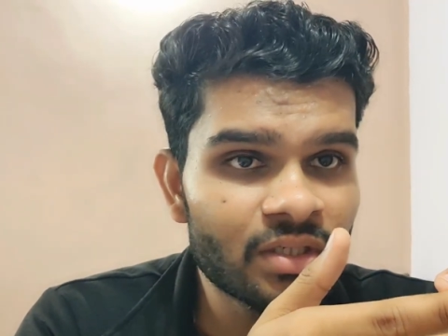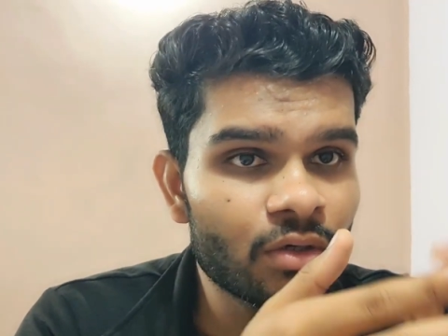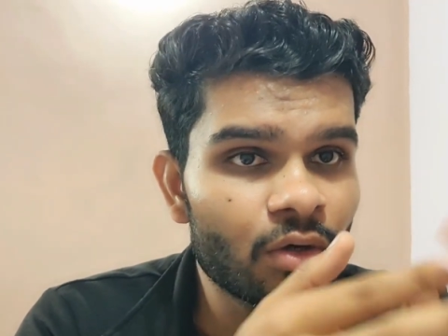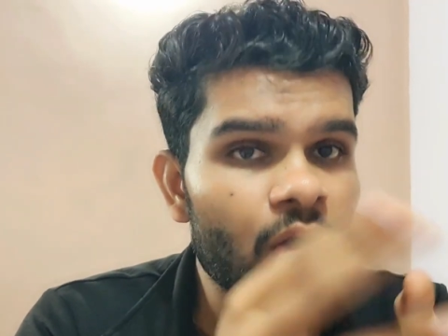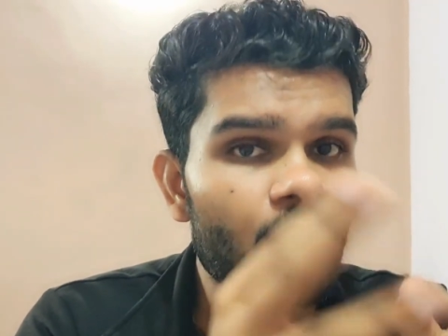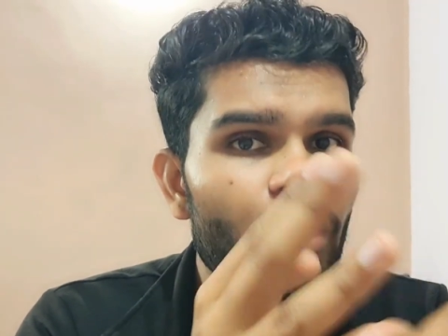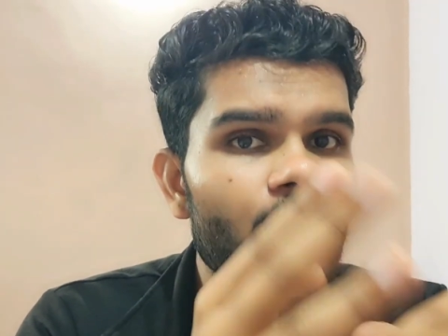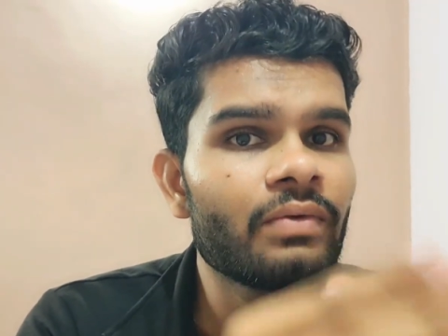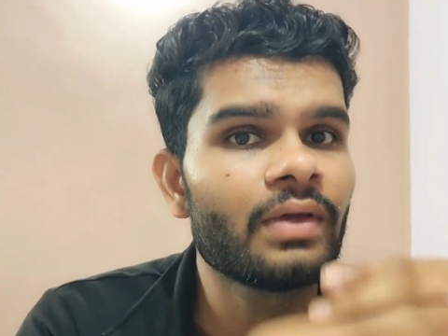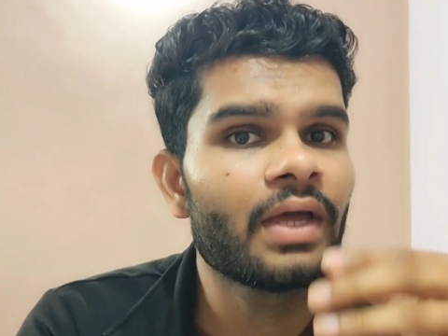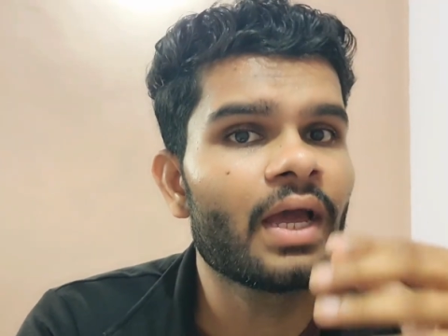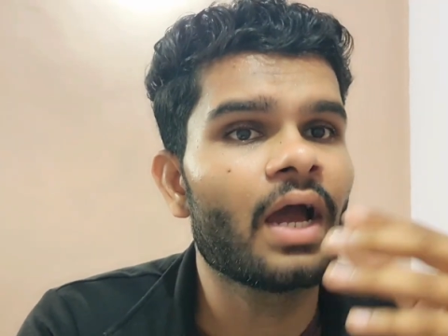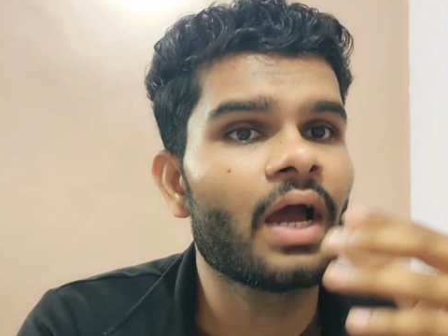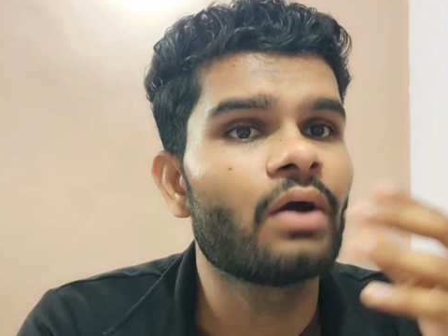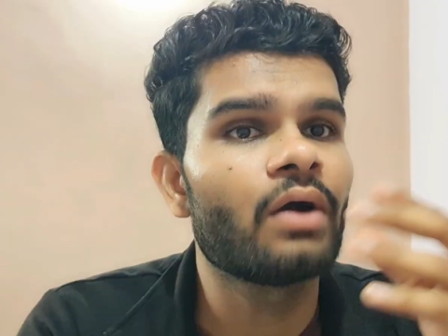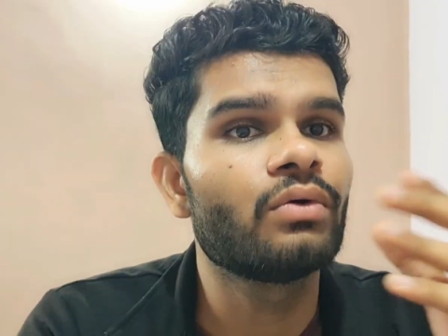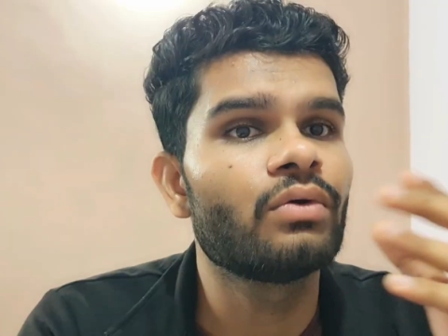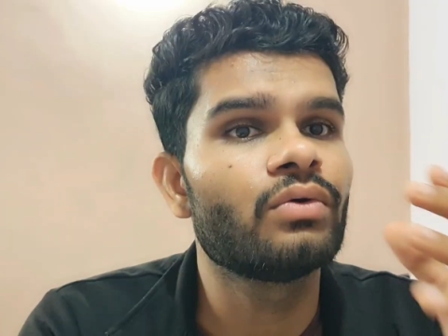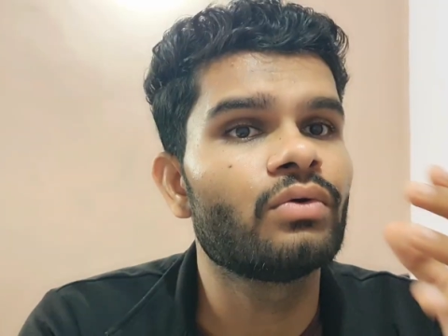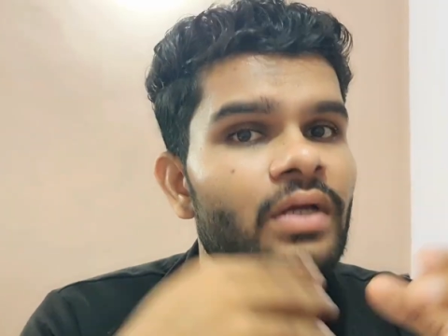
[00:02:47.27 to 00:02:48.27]
or we have to
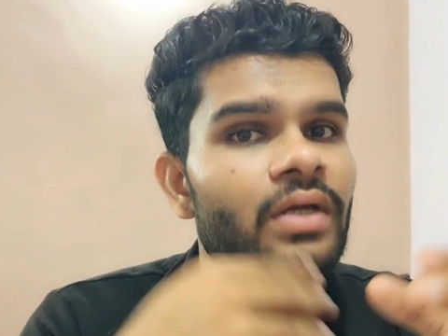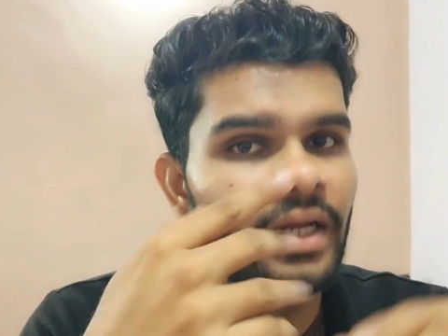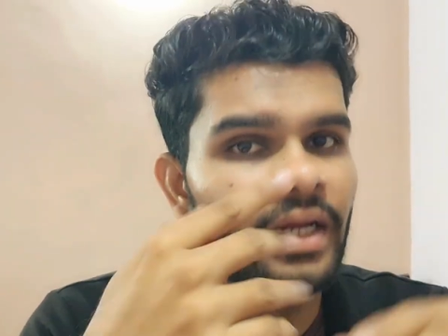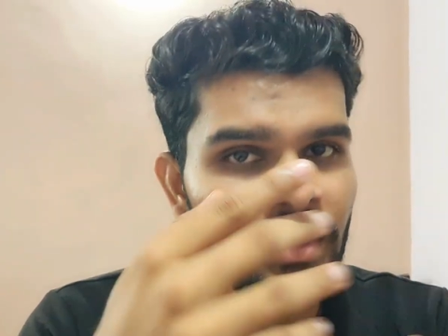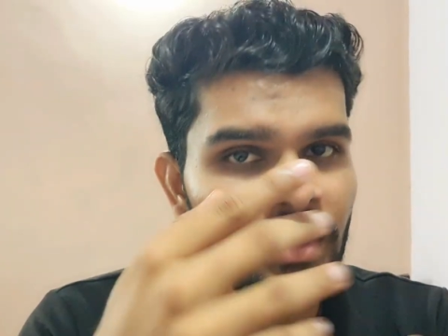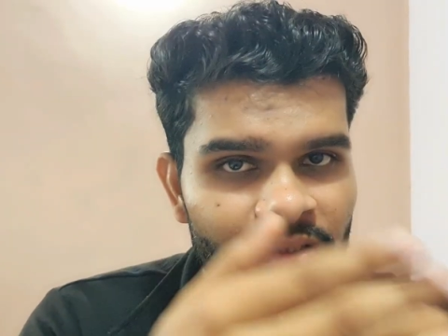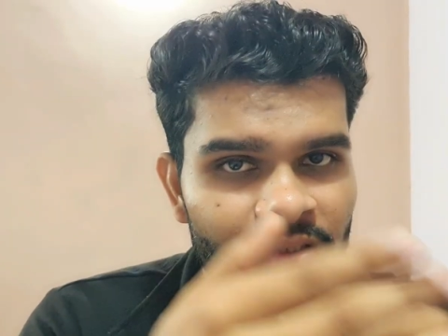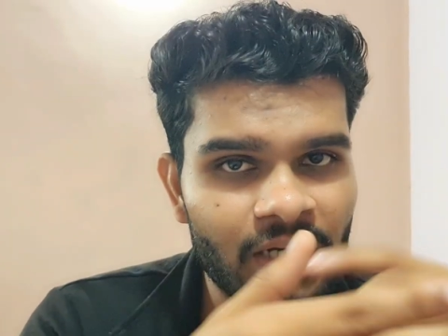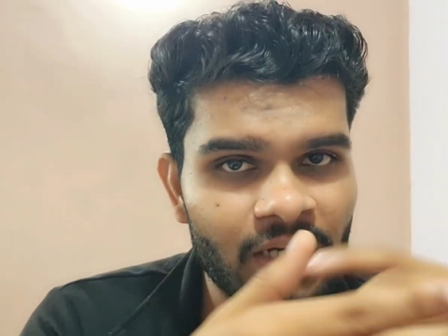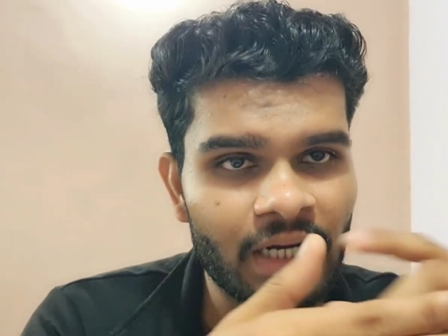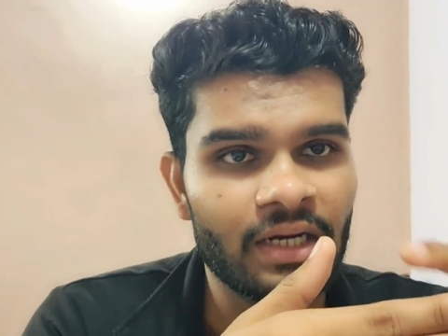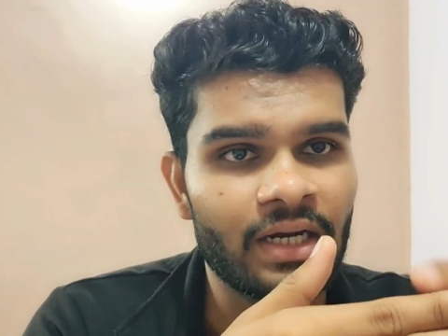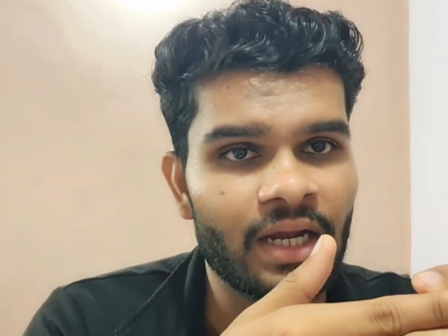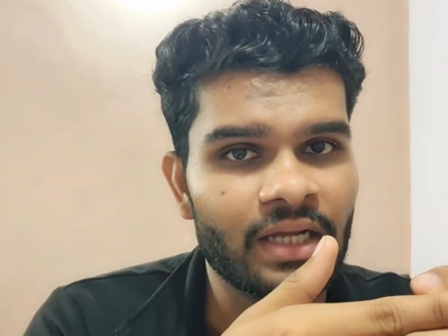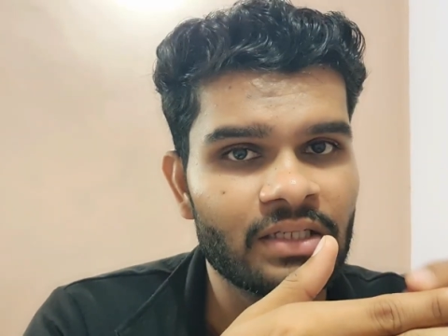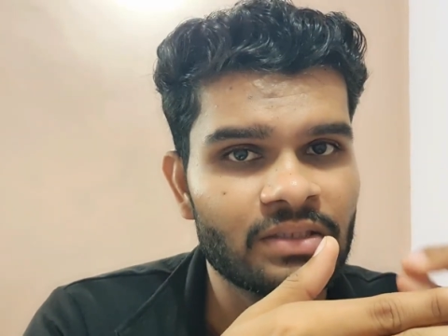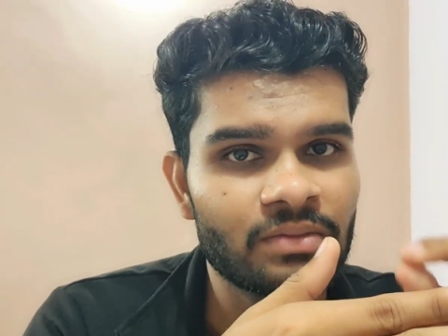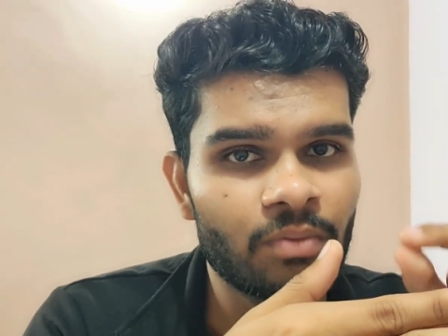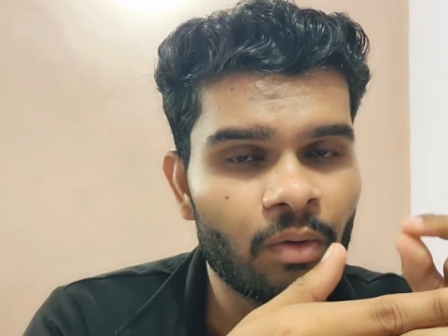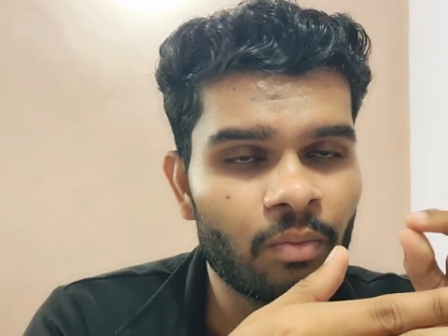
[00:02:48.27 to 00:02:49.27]
create a standardized
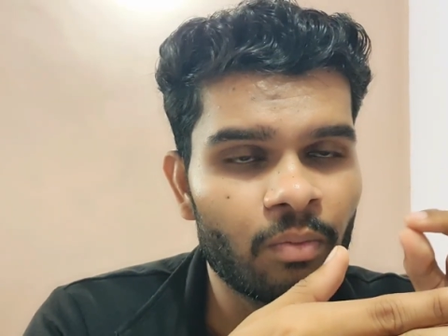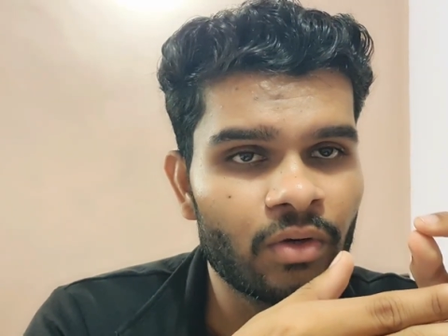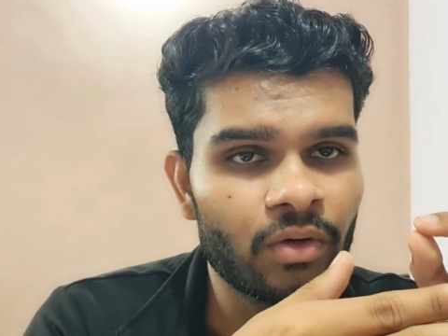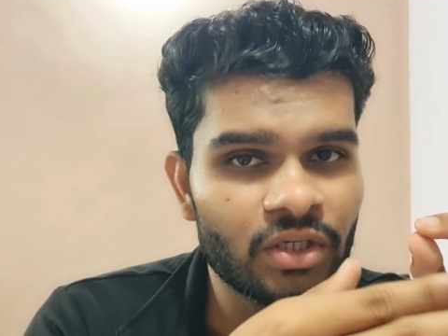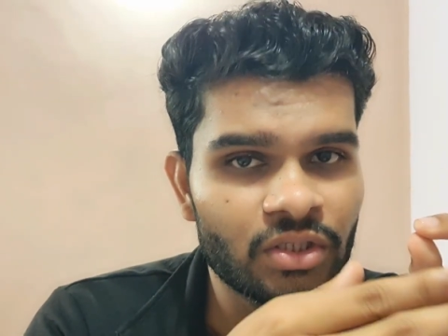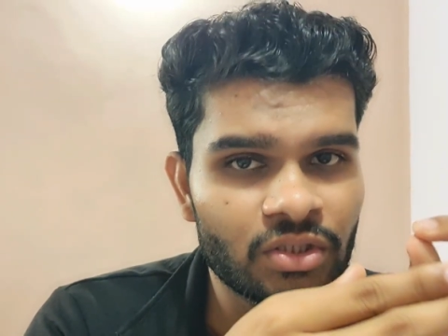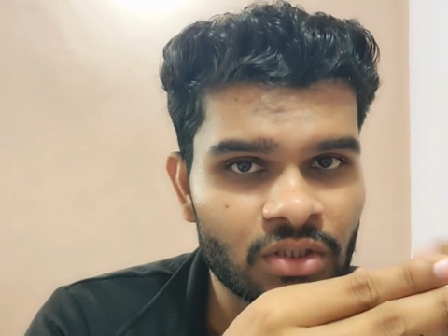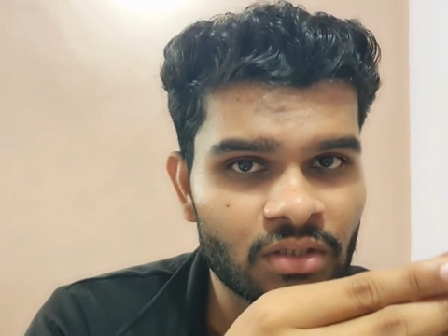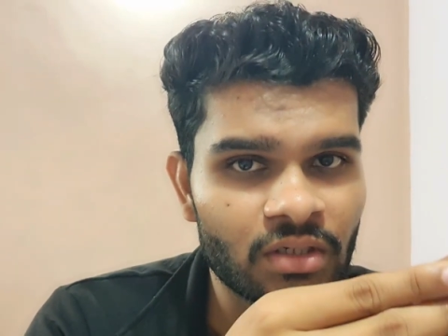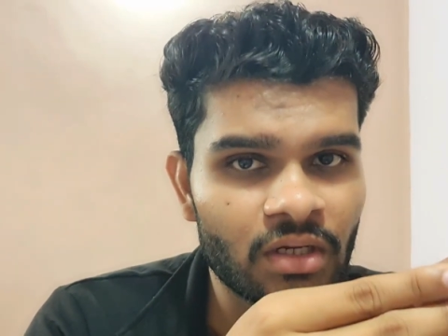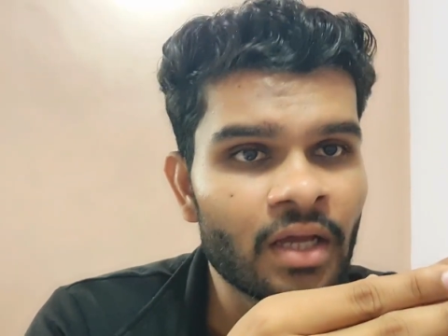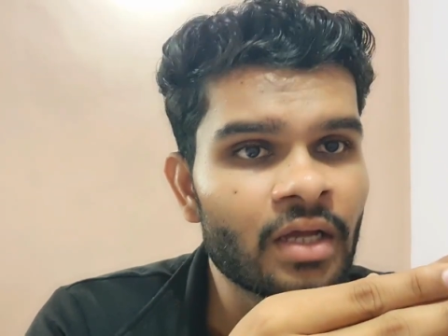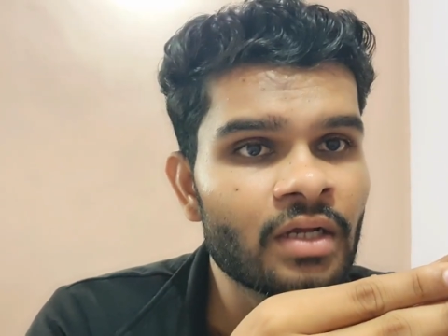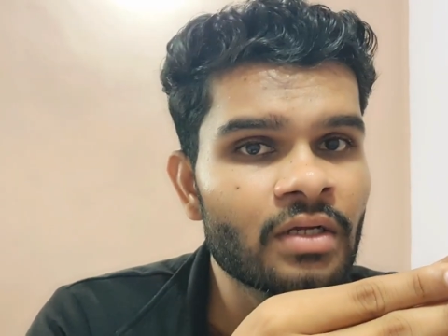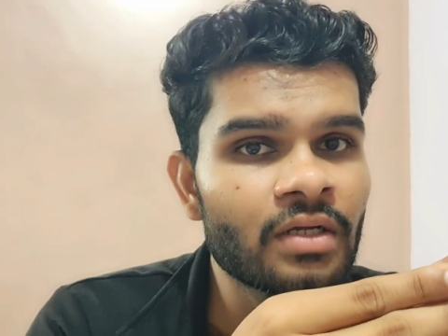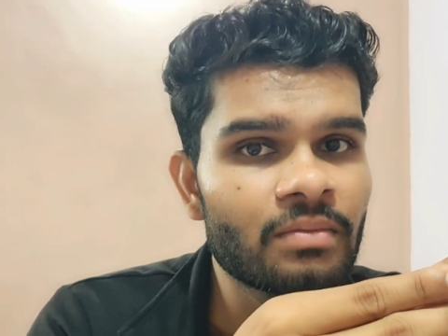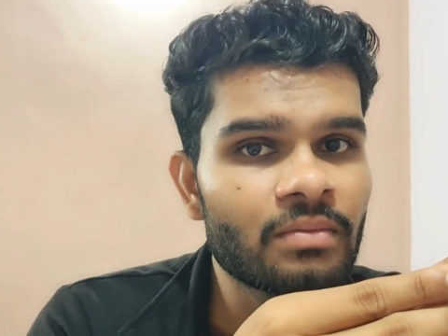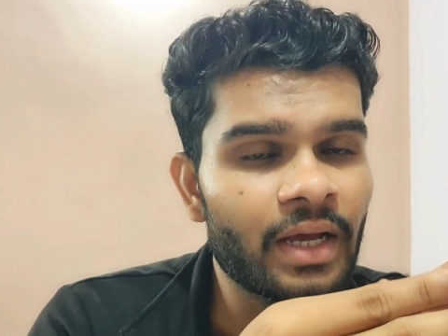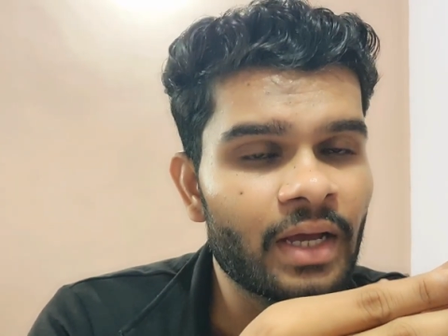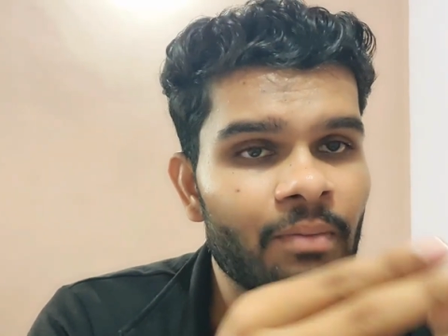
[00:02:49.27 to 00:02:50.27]
population by
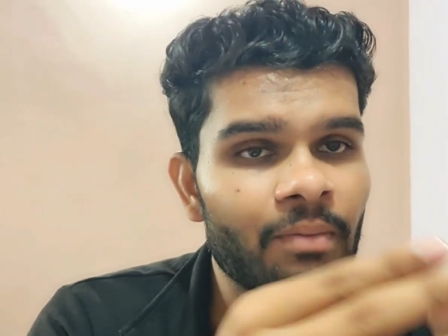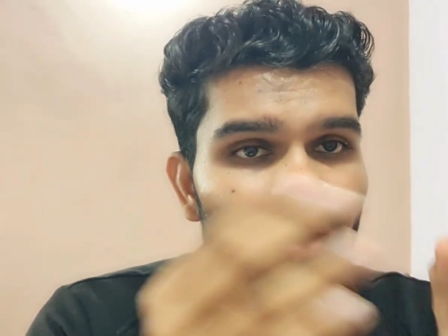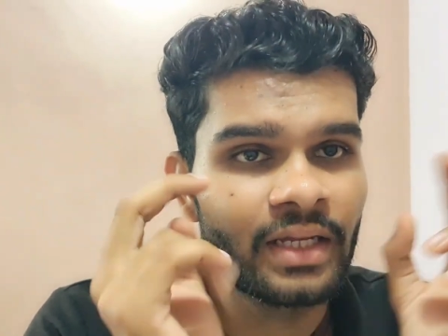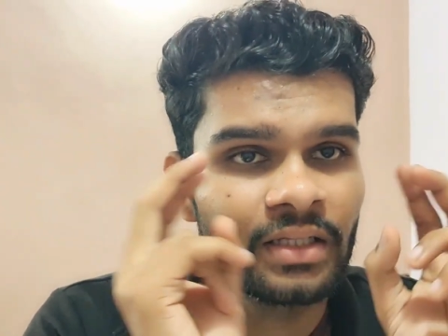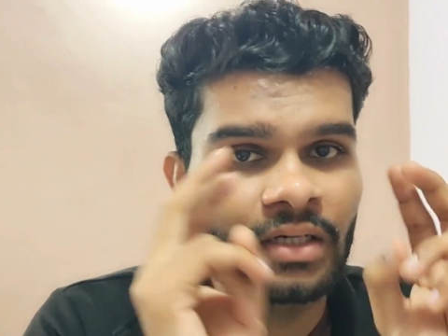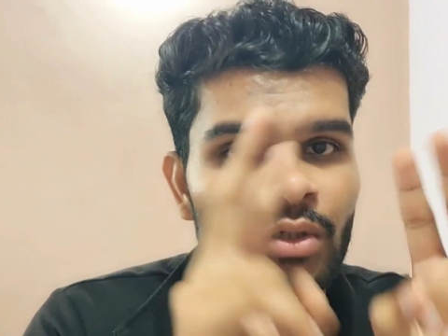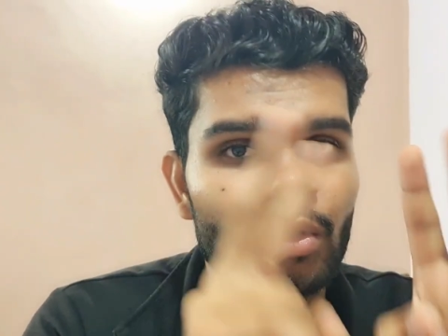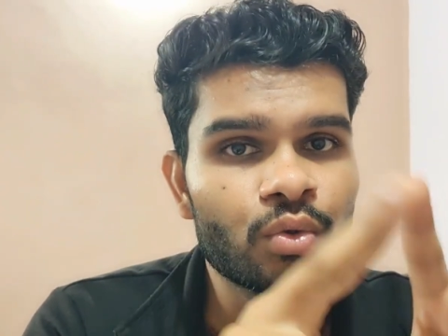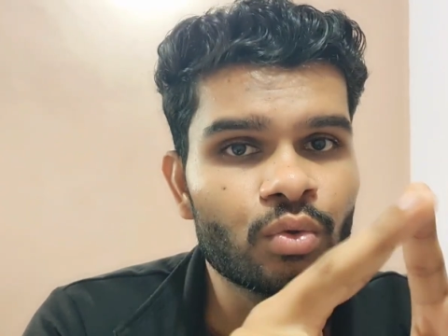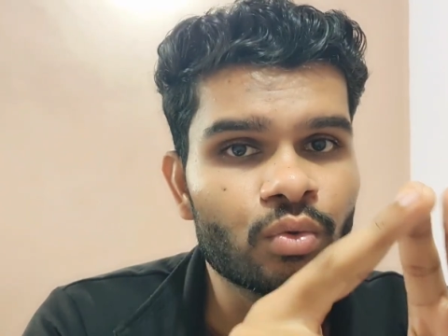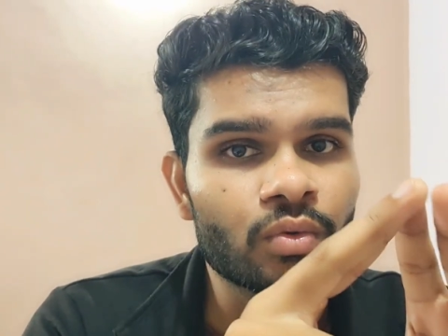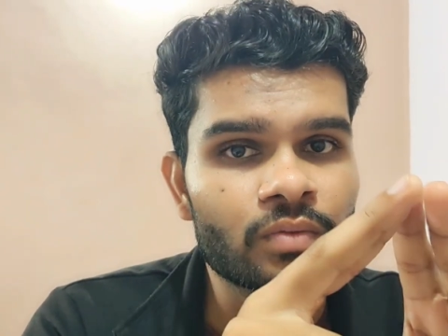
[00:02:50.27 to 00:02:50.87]
combining the two.